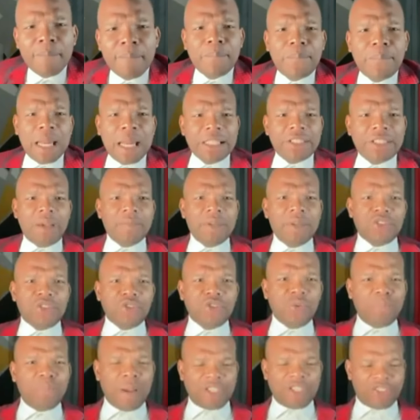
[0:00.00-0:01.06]
Bless up the
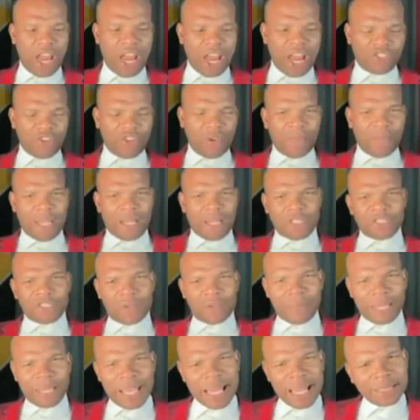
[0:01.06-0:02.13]
super chat, Jamaica,
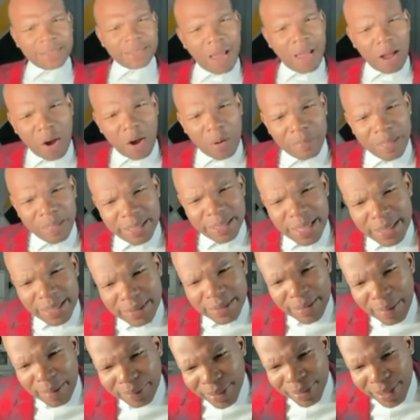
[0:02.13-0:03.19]
so me can talk up the
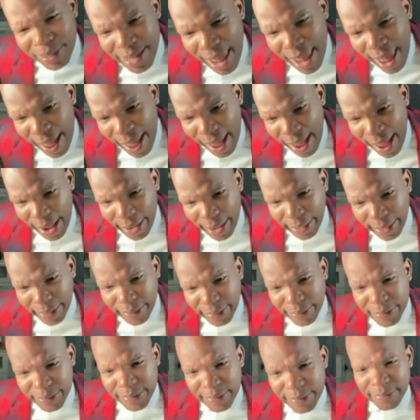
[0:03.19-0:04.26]
things them
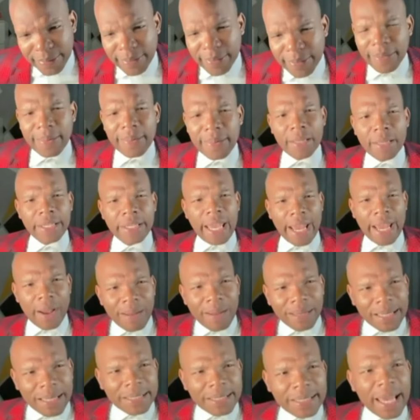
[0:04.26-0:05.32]
tonight. You hear
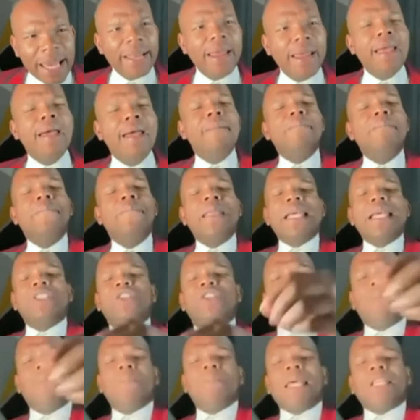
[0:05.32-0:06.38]
what I said?
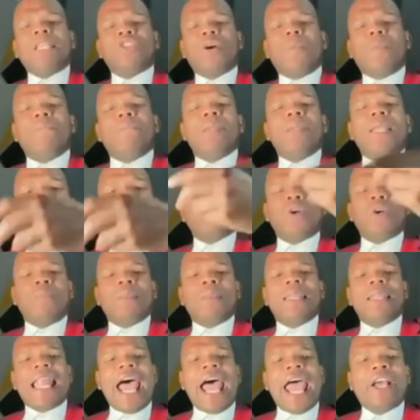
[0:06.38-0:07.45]
Bless up, bless up, bless up.
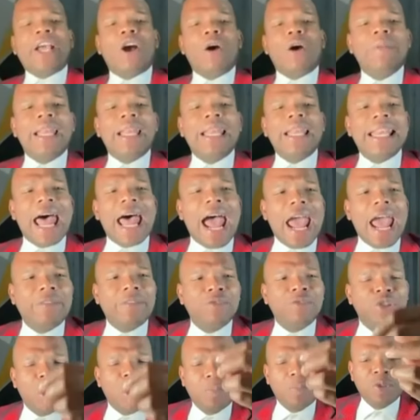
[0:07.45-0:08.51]
Like up the
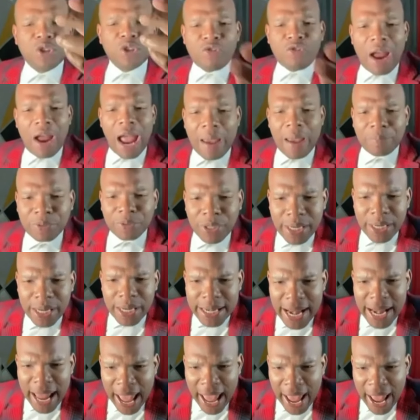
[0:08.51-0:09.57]
live. Subscribe to the
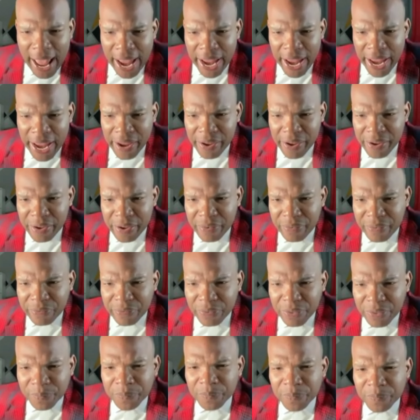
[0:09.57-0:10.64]
live.